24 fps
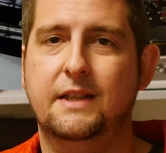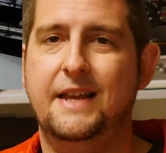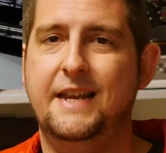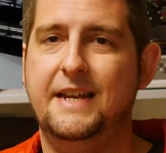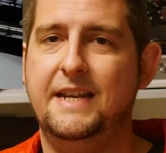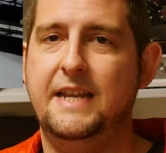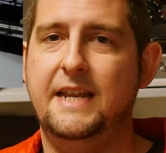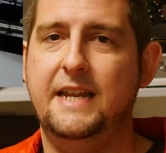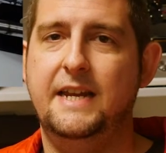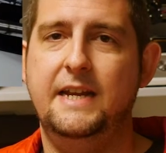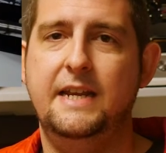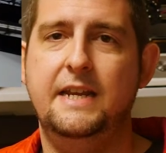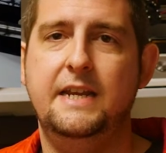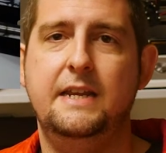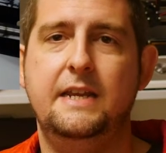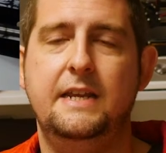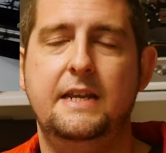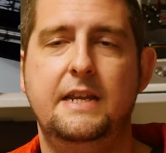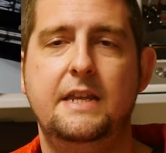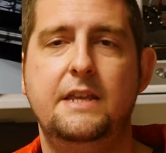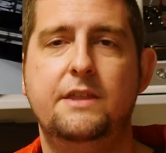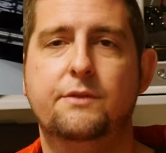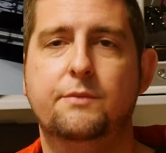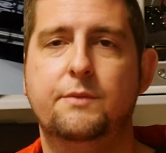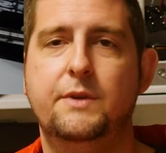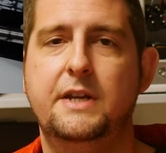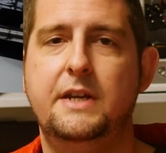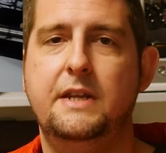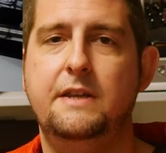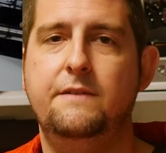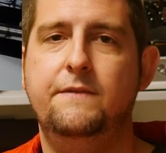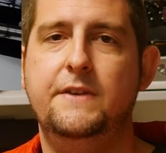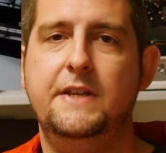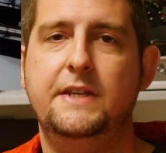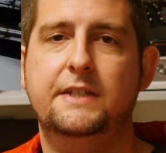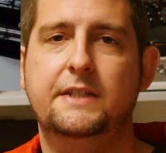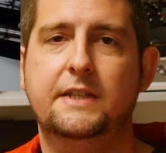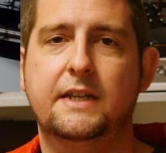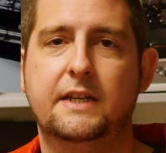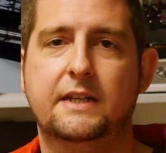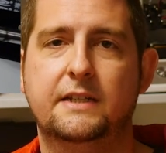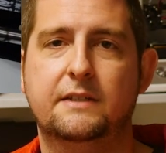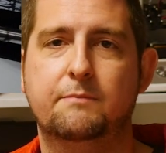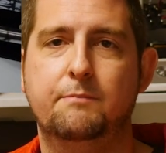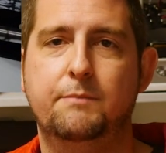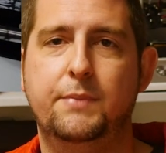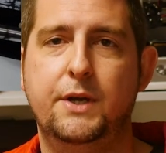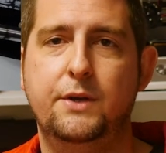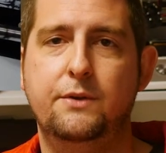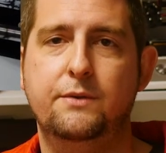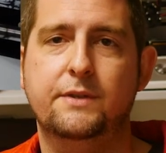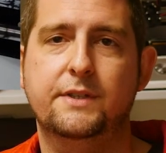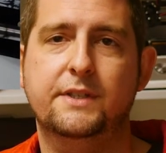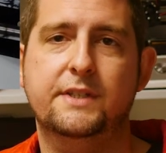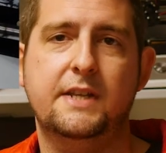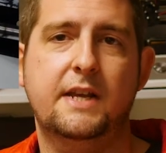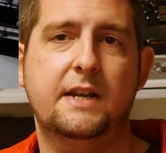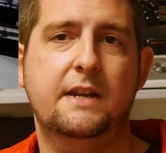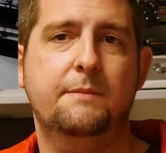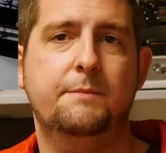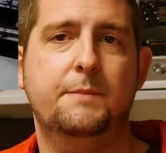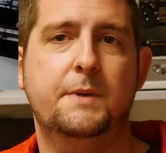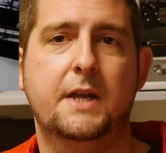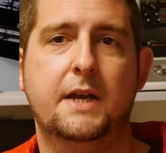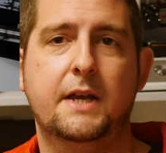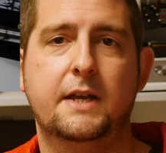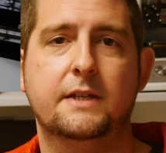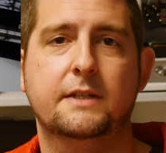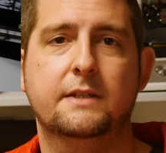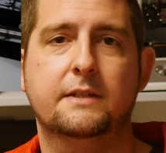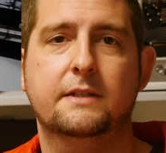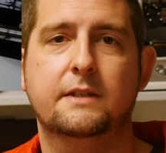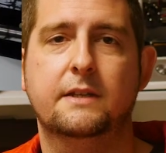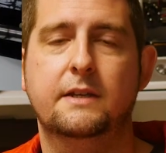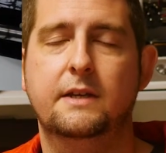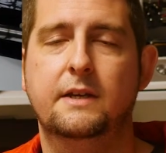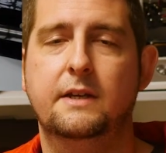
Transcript: like any E3D V6 Bowden setup does.